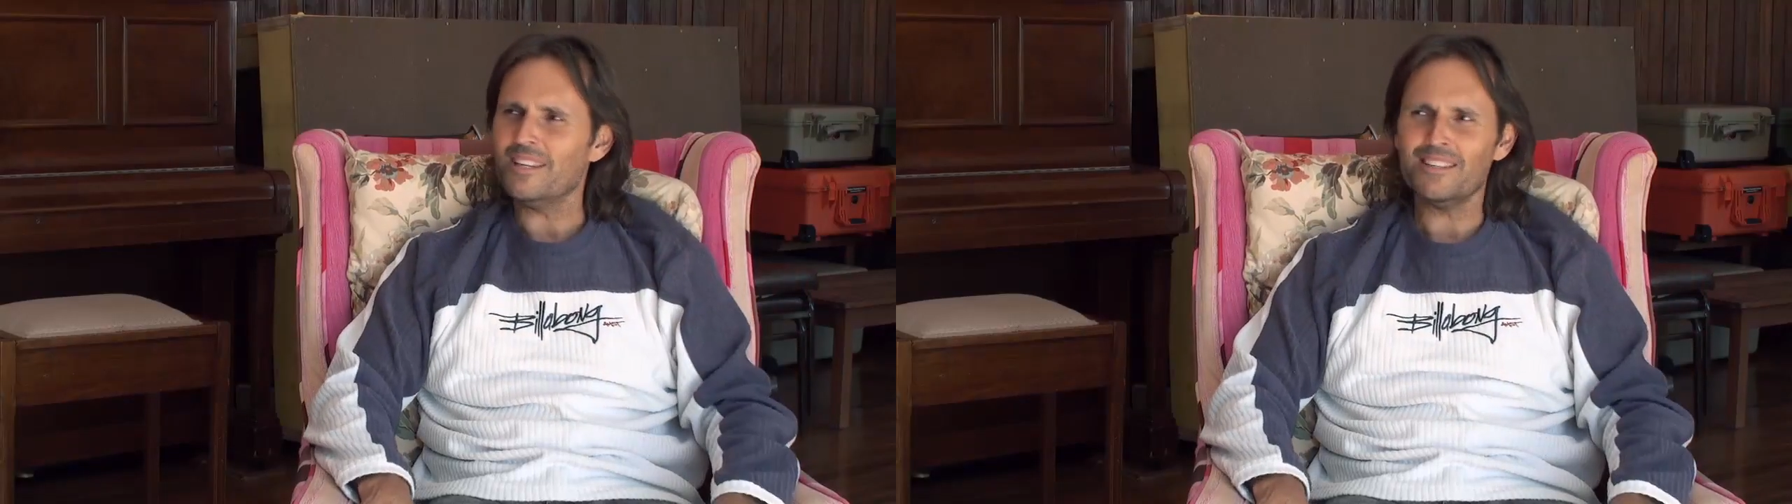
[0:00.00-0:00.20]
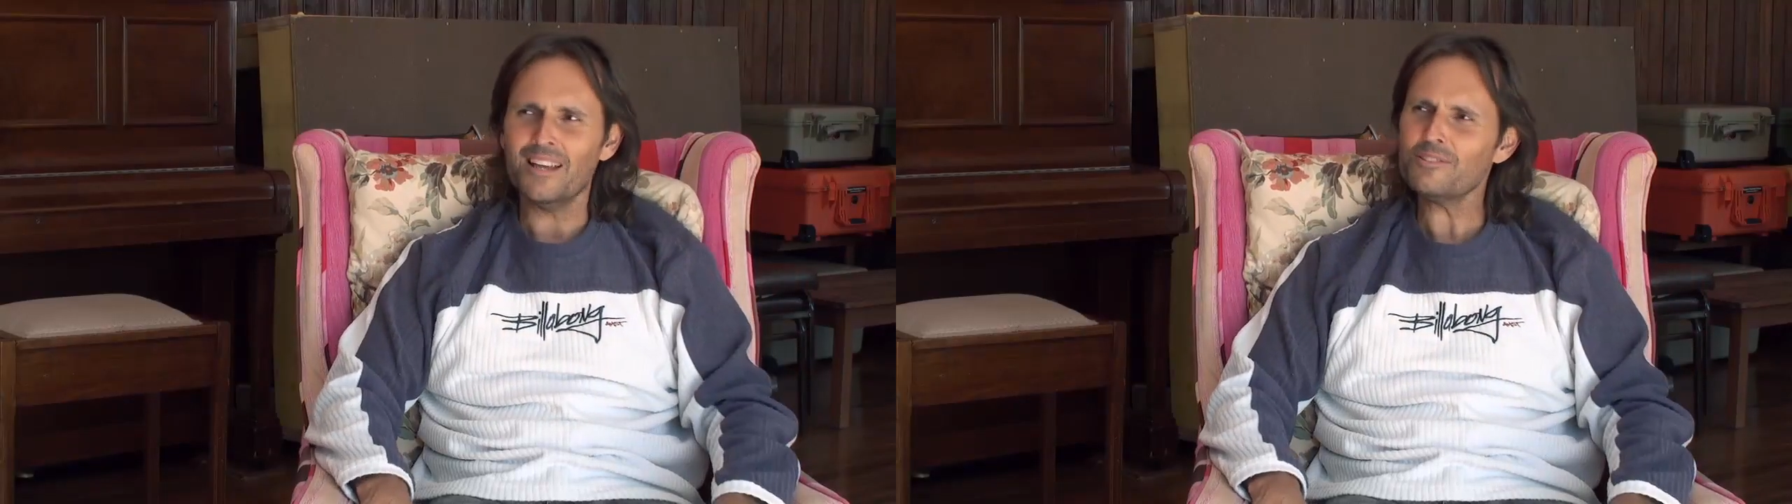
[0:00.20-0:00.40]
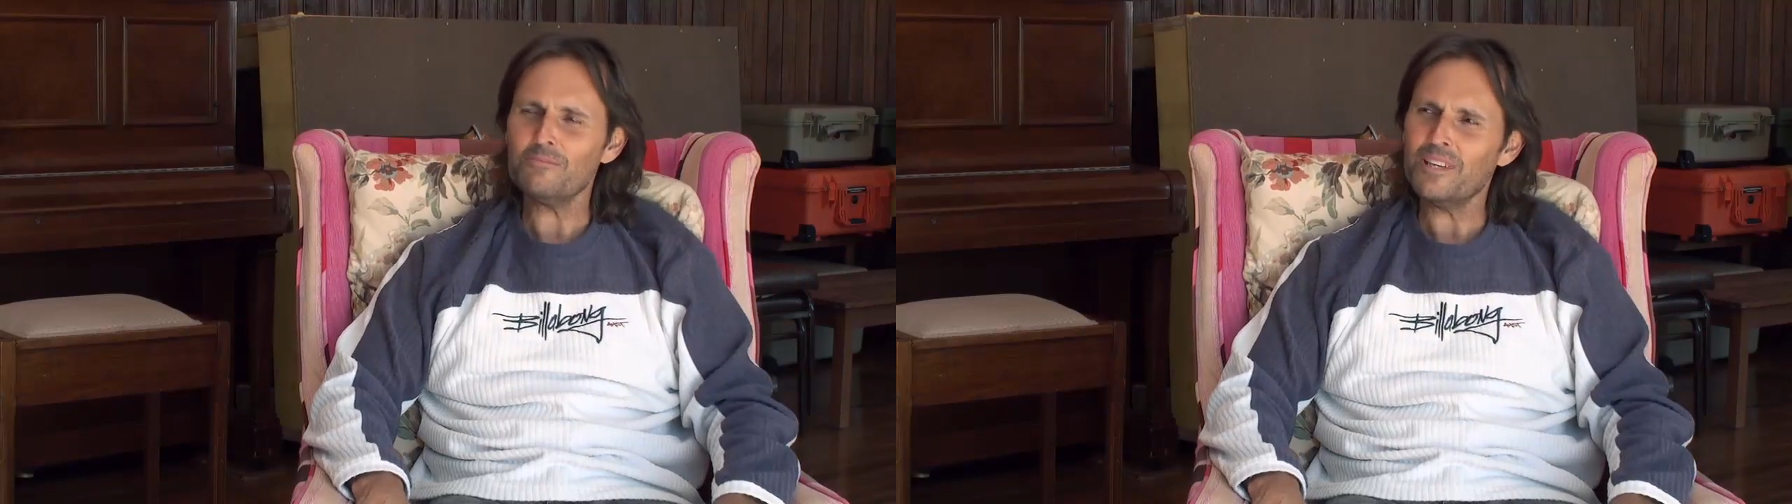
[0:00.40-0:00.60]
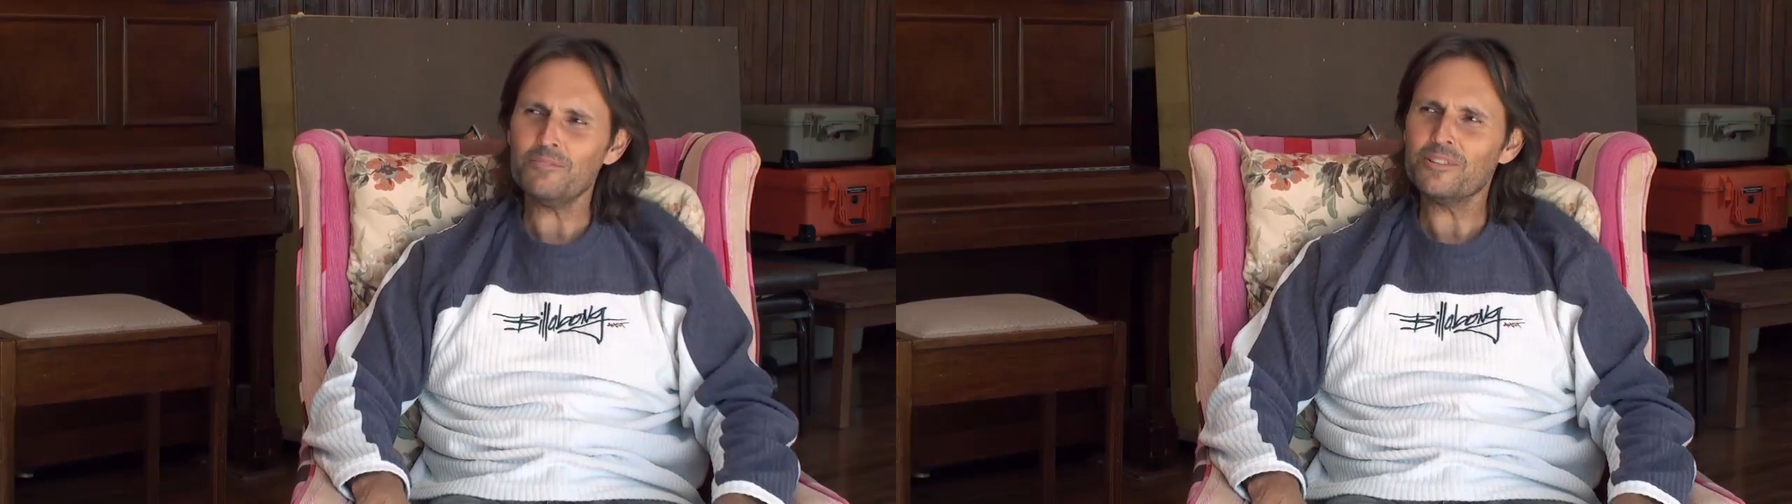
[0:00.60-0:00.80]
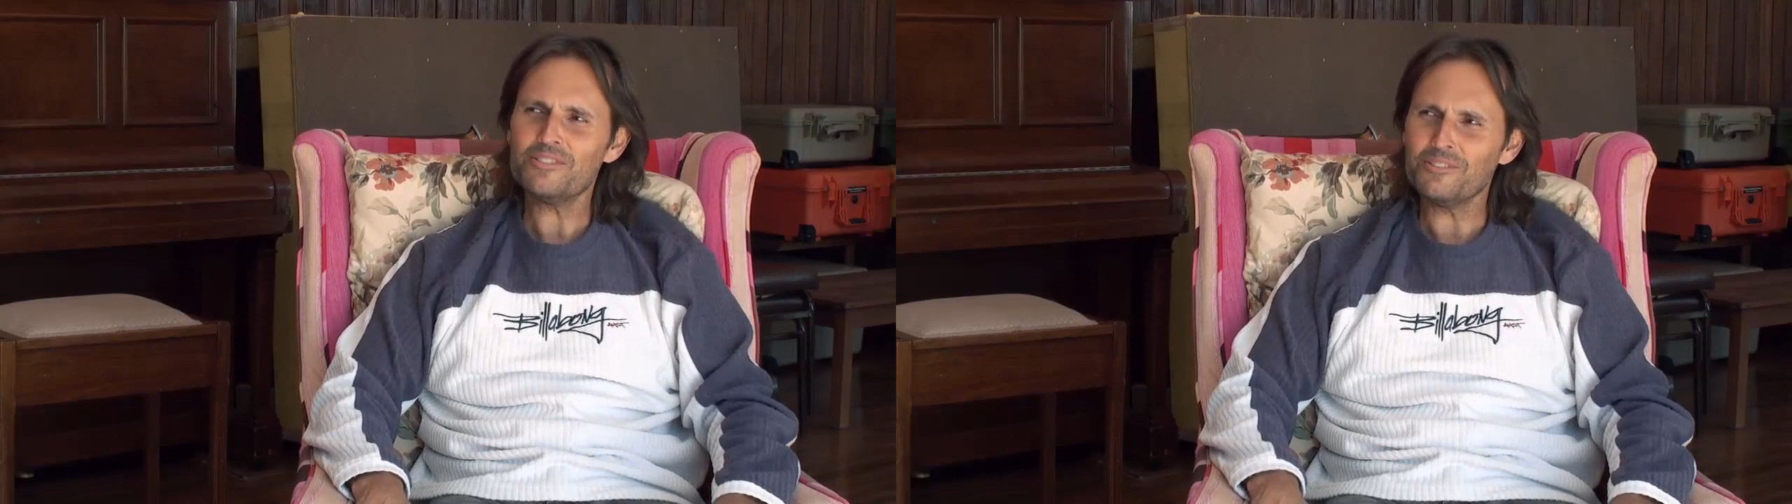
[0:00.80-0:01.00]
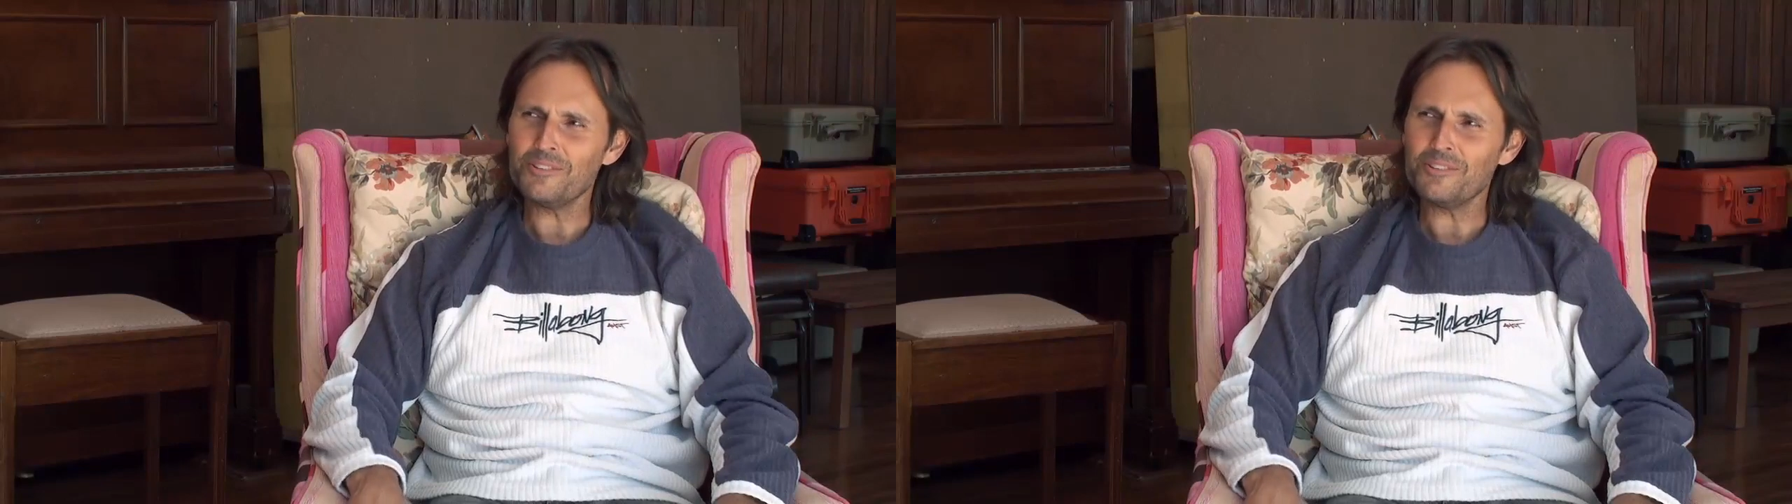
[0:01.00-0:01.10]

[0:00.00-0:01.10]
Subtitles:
it doesn't mean we still